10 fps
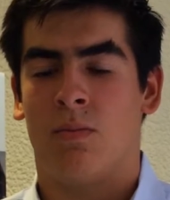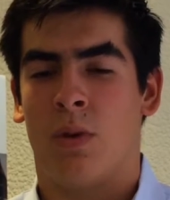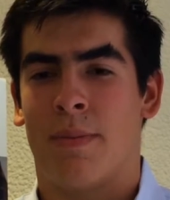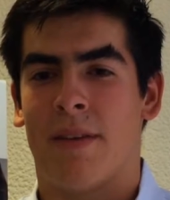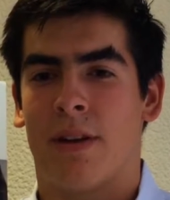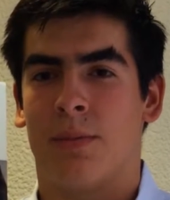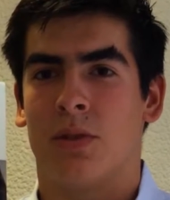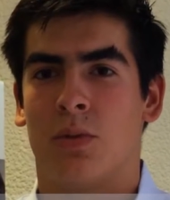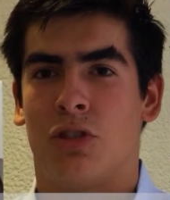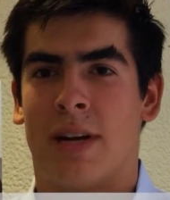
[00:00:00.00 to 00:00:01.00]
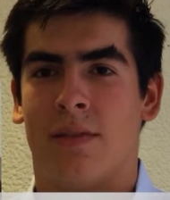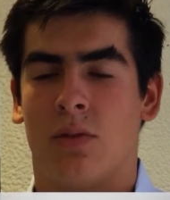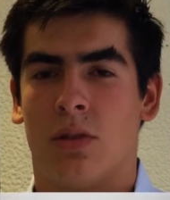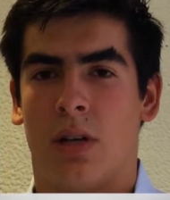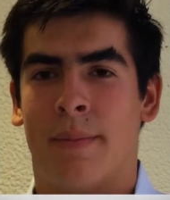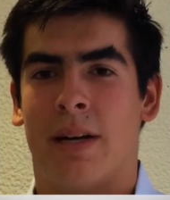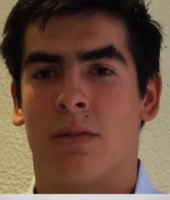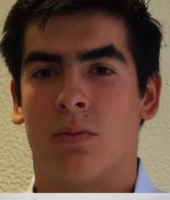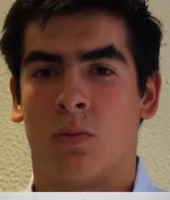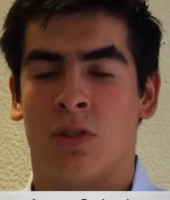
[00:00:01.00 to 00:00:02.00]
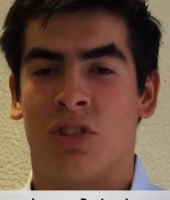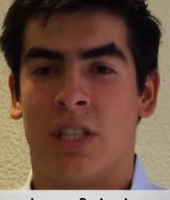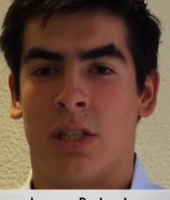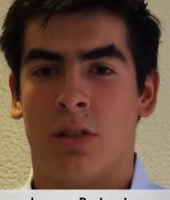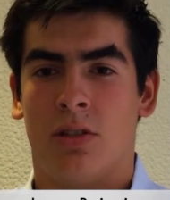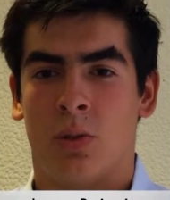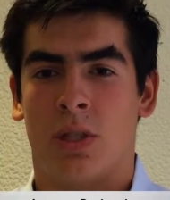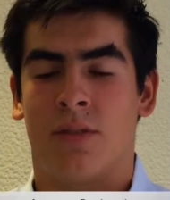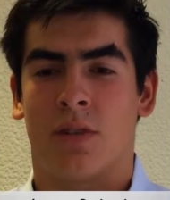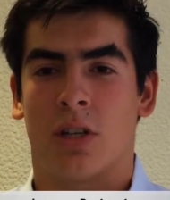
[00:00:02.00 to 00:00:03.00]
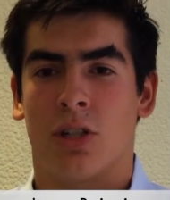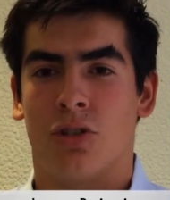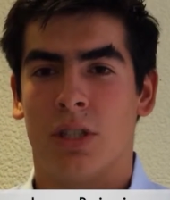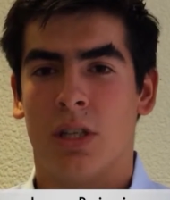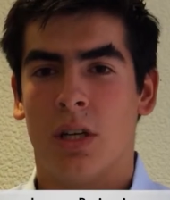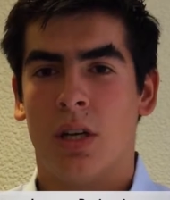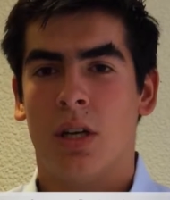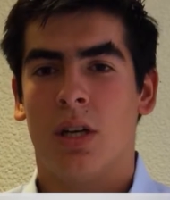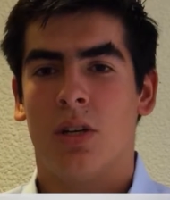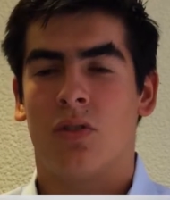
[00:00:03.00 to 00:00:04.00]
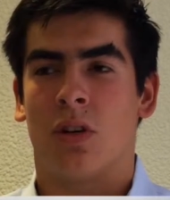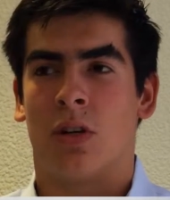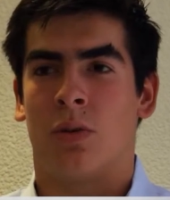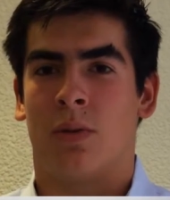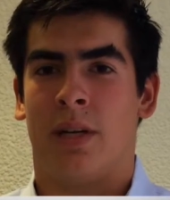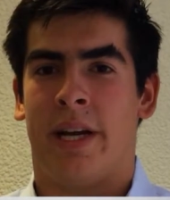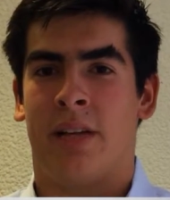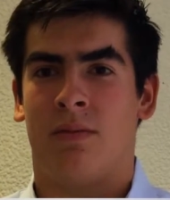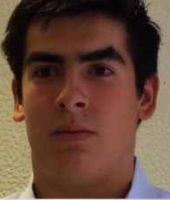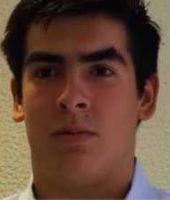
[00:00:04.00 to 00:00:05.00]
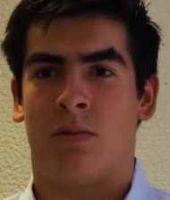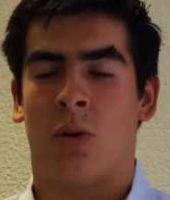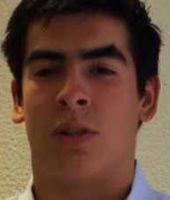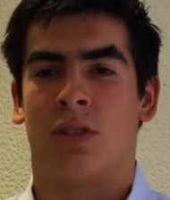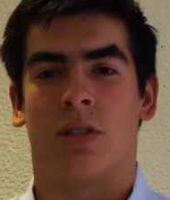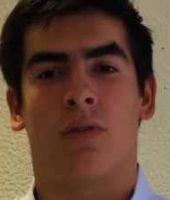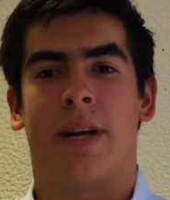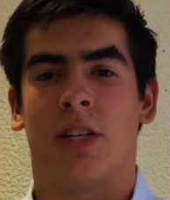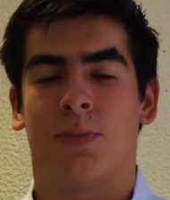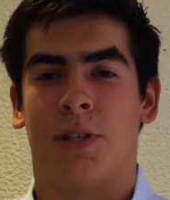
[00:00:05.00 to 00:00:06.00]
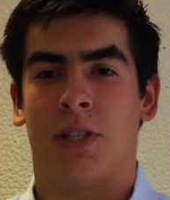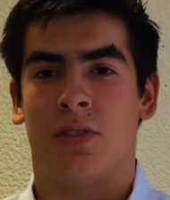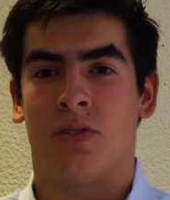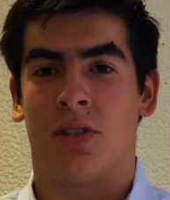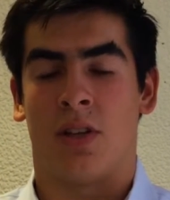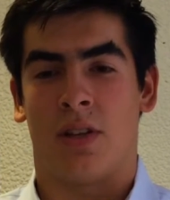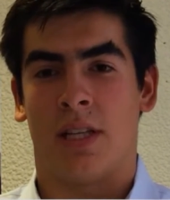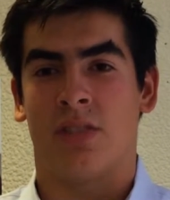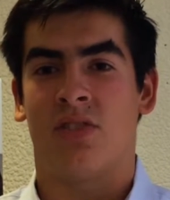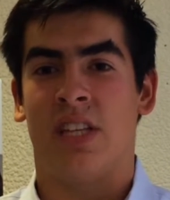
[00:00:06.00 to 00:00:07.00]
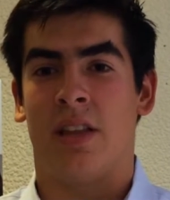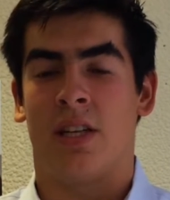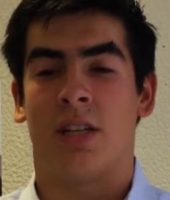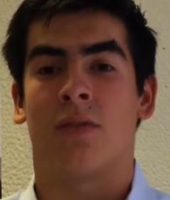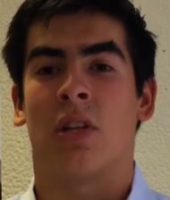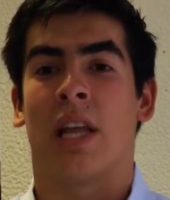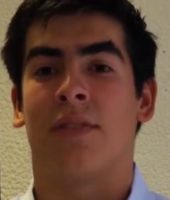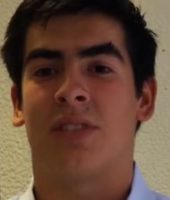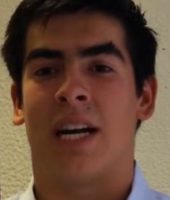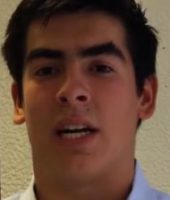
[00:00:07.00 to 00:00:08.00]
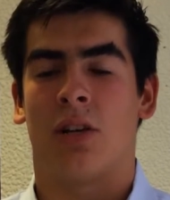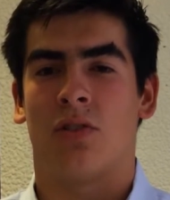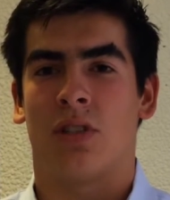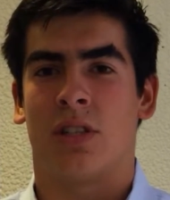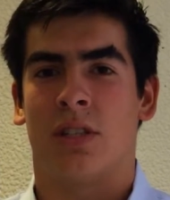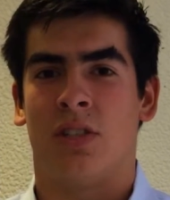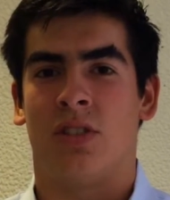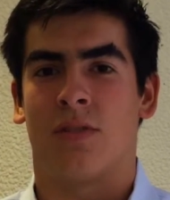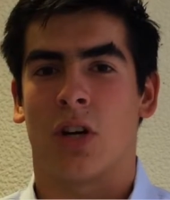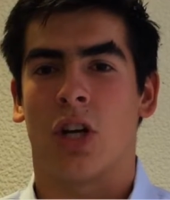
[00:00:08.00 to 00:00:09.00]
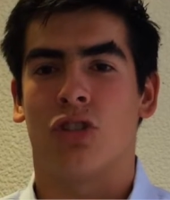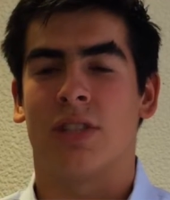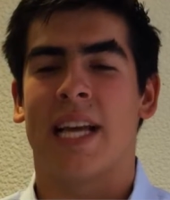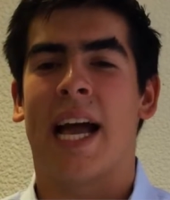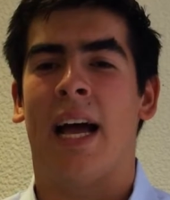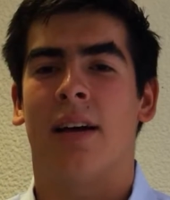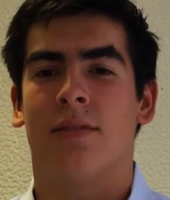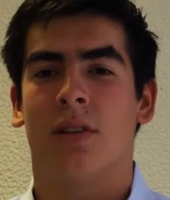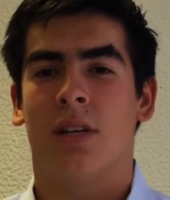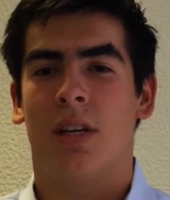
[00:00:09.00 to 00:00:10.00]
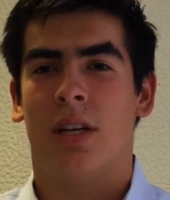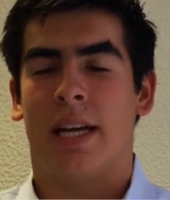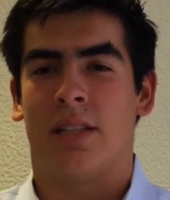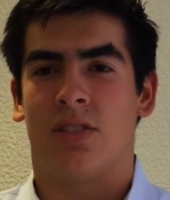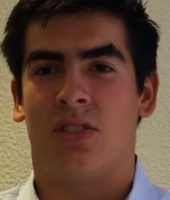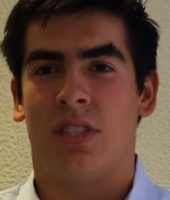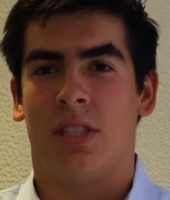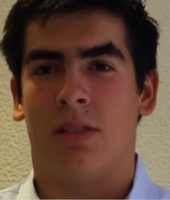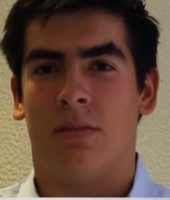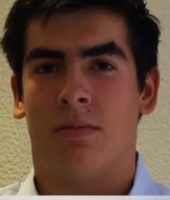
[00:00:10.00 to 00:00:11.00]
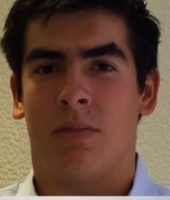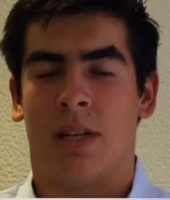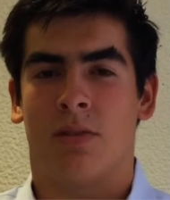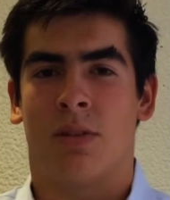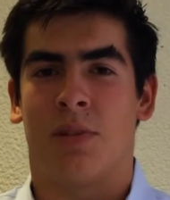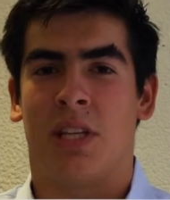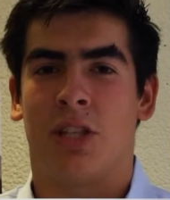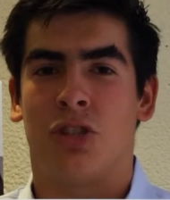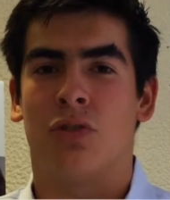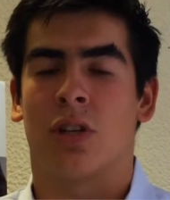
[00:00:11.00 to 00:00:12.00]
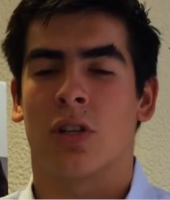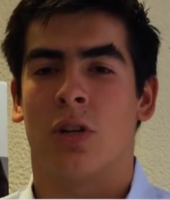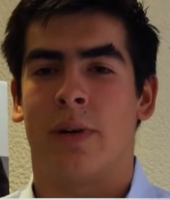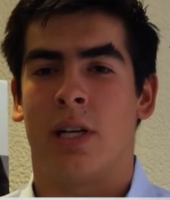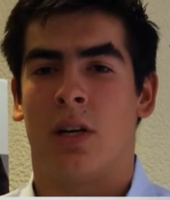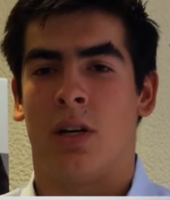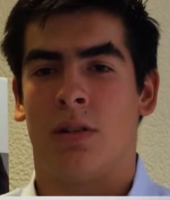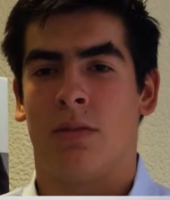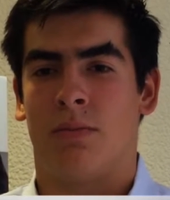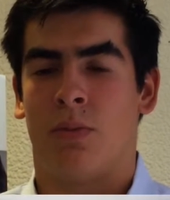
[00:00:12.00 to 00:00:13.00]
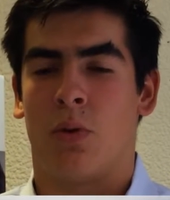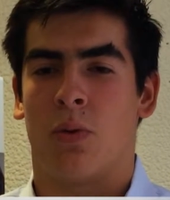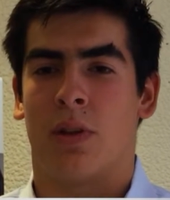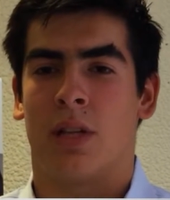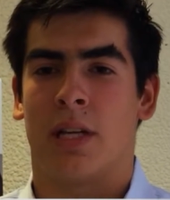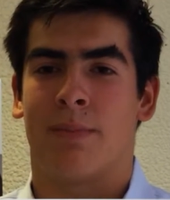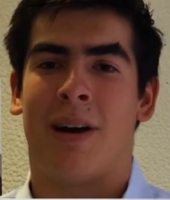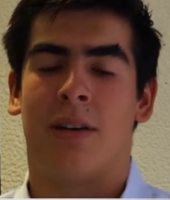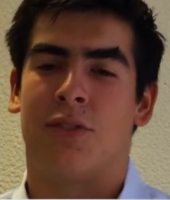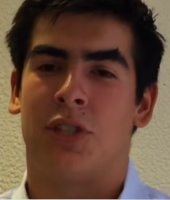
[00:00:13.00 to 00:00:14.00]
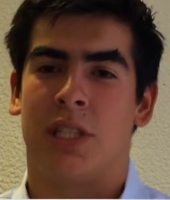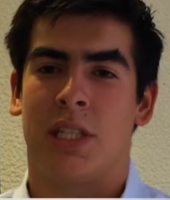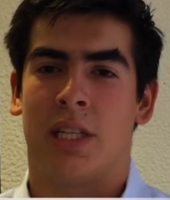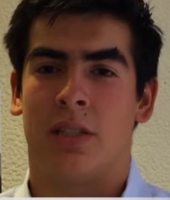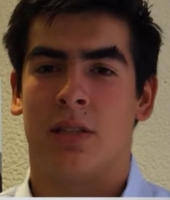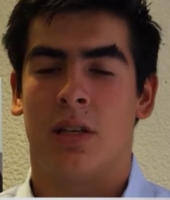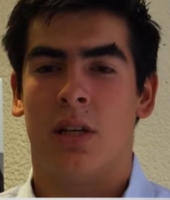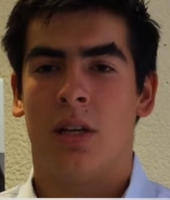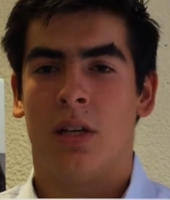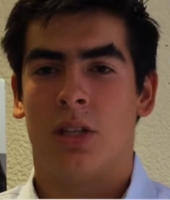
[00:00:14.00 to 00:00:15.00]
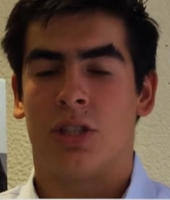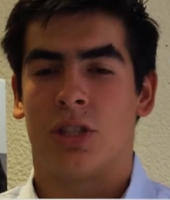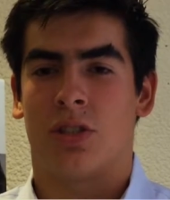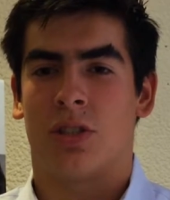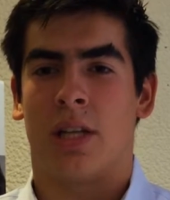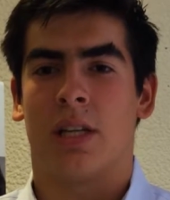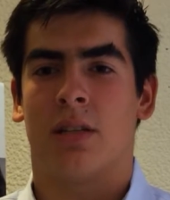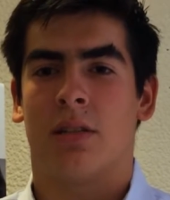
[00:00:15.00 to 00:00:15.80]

with my family, we travel about once a year to a different country. So it, it's always a great experience to like see the different lifestyles that these different countries have and to see like some of the issues that are going on both with like poverty and just like